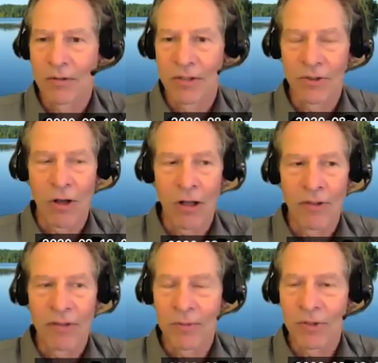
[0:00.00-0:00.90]

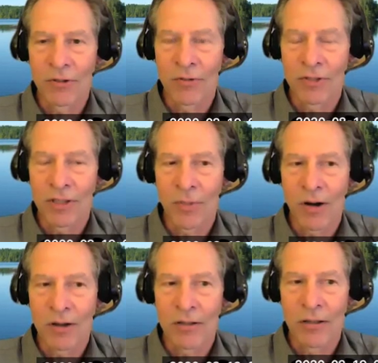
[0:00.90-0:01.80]
dissolving from the surface of the
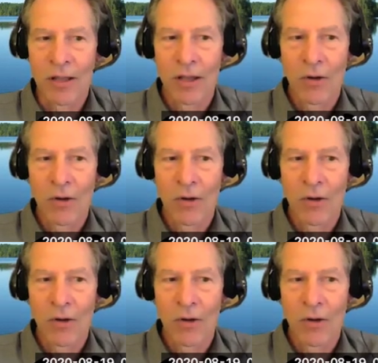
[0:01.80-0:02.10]
particle